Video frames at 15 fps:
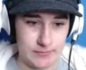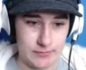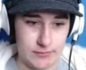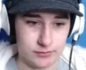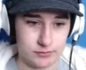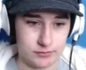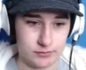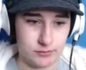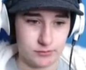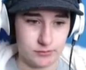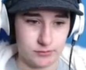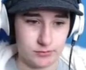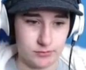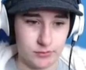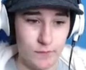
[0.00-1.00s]
For all
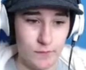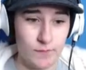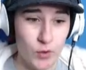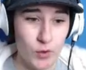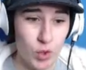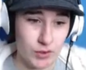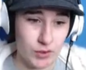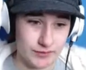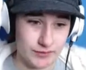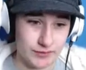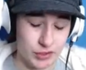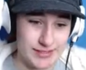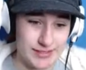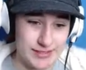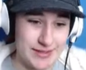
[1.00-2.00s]
of you, because mom is
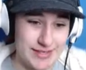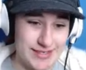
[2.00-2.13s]
asleep.